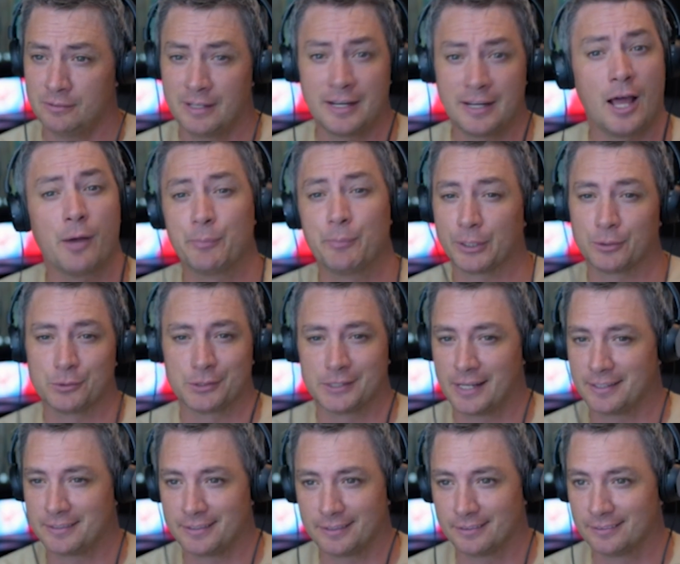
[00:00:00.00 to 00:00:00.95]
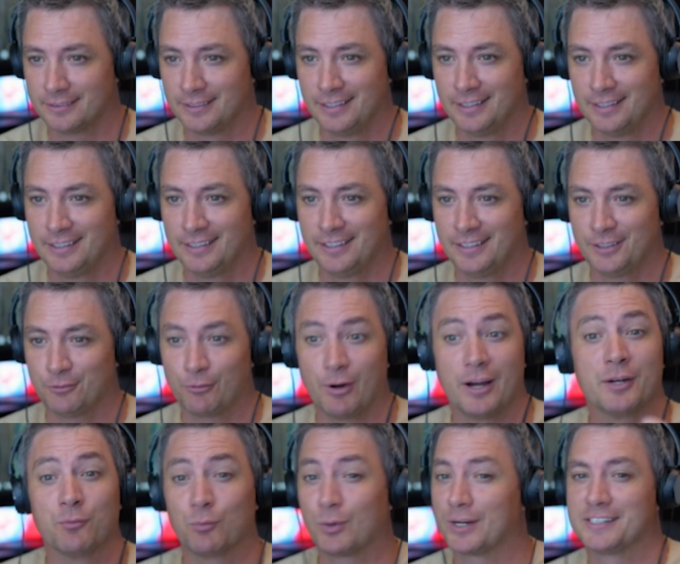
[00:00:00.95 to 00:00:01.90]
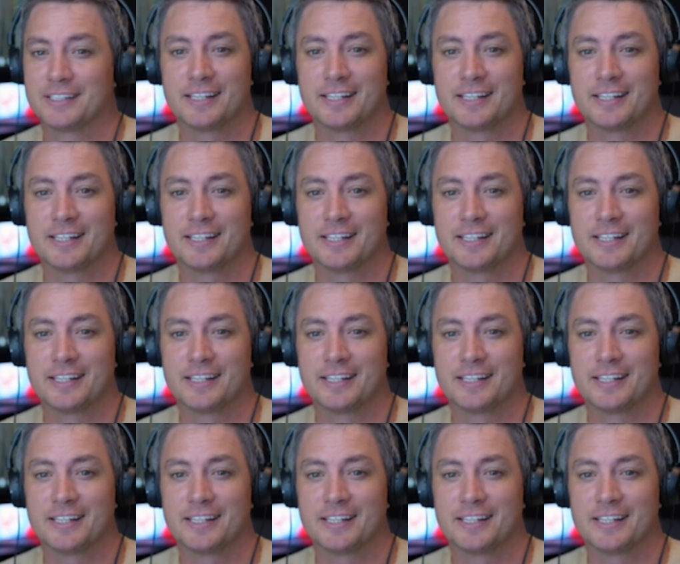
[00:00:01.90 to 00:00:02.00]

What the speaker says: And how big was that deal? Right. And what is